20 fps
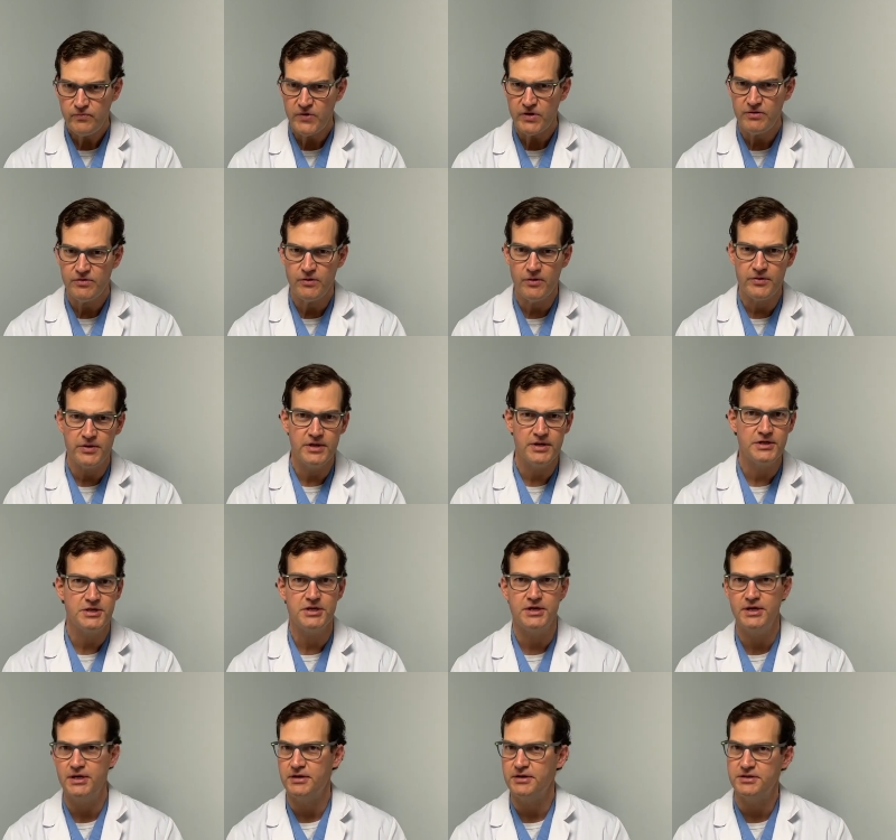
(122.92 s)
So the
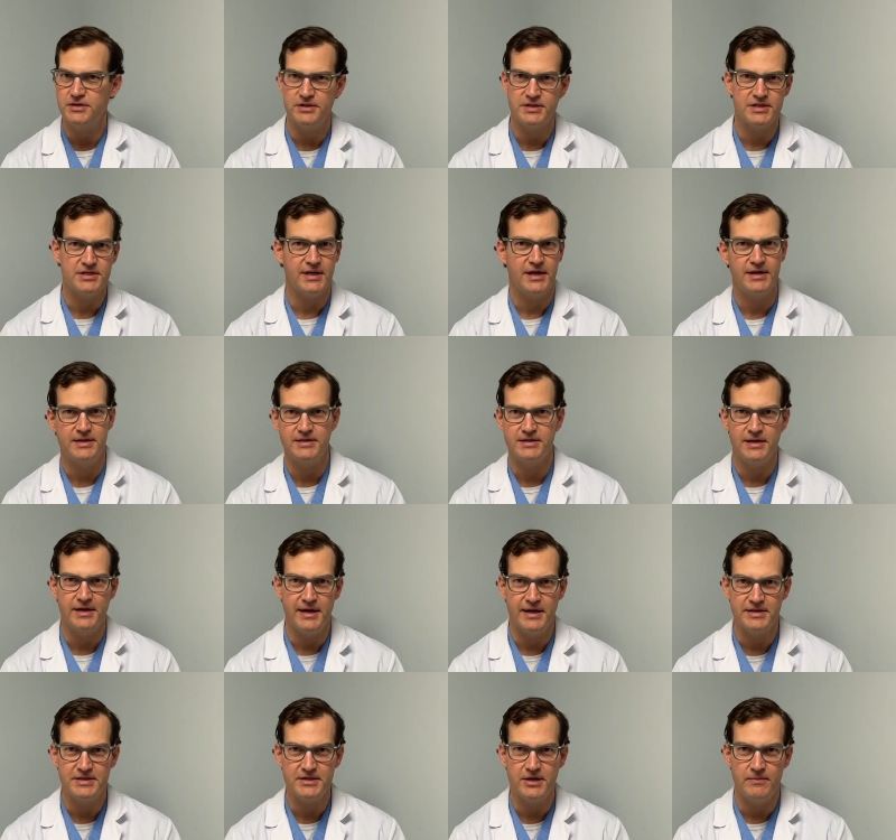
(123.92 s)
engineers and the science
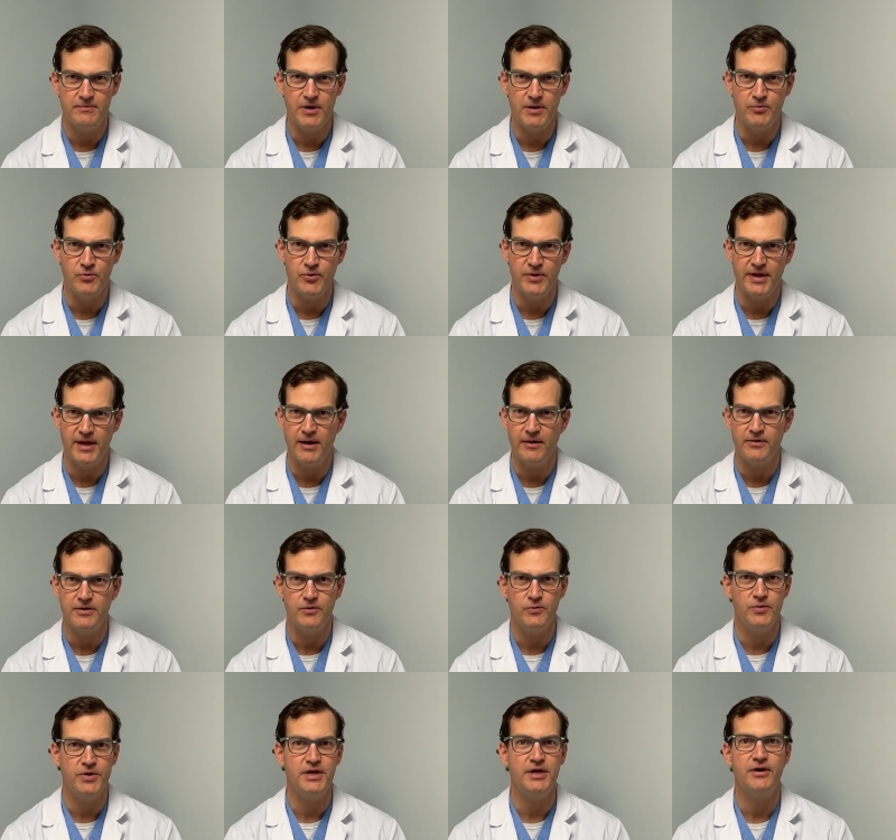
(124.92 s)
guys come up with, how
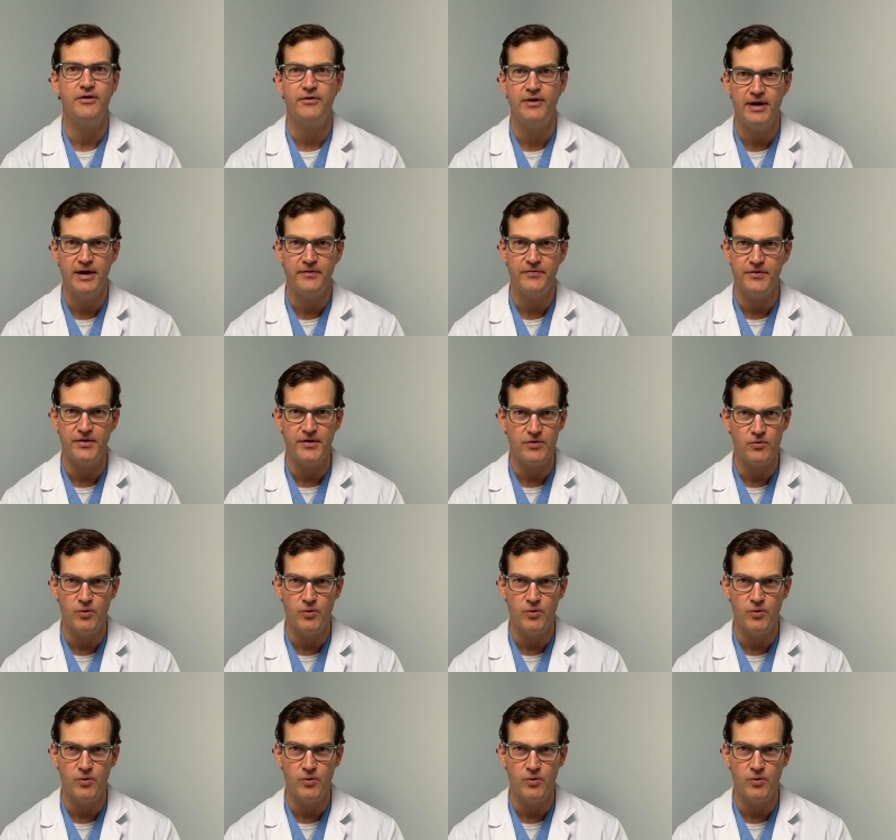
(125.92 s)
can we get around this?